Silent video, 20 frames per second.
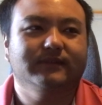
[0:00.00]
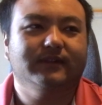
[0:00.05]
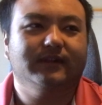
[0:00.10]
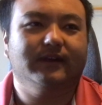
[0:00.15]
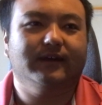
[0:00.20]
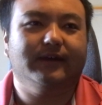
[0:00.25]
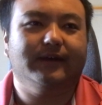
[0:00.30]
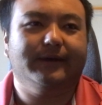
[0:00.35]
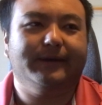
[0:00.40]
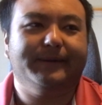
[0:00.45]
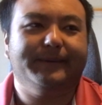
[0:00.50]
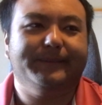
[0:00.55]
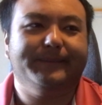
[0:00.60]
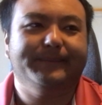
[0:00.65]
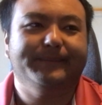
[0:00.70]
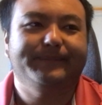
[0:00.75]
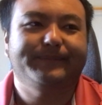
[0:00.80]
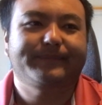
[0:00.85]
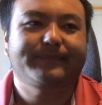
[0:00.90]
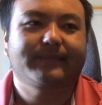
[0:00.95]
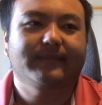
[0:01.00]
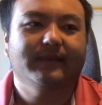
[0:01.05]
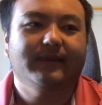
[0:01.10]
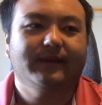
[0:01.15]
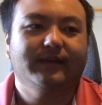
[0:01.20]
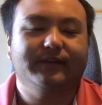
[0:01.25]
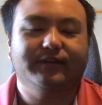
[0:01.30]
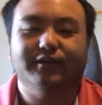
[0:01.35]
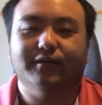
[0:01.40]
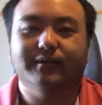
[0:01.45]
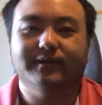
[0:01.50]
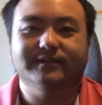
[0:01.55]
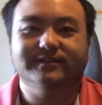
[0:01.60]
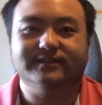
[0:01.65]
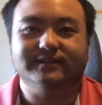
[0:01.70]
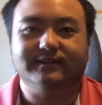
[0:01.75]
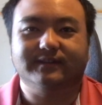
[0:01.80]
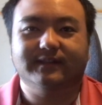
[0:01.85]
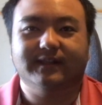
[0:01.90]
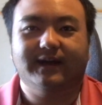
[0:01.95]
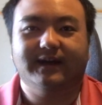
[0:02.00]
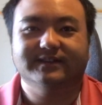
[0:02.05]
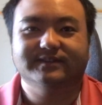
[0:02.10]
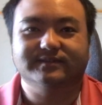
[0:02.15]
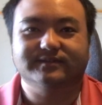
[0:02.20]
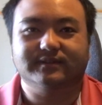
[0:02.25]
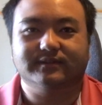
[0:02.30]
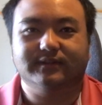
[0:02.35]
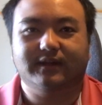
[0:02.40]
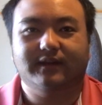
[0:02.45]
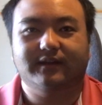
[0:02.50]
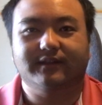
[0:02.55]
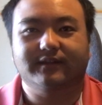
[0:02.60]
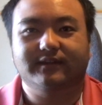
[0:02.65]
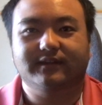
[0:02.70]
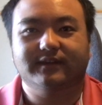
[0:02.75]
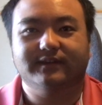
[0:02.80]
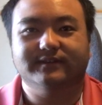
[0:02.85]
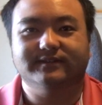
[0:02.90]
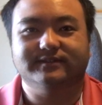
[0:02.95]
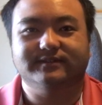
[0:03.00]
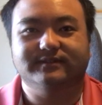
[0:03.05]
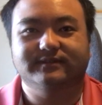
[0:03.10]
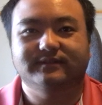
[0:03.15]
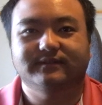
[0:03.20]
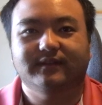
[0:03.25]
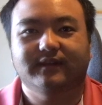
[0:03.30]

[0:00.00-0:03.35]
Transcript: of noticed in class was a lot of the kids,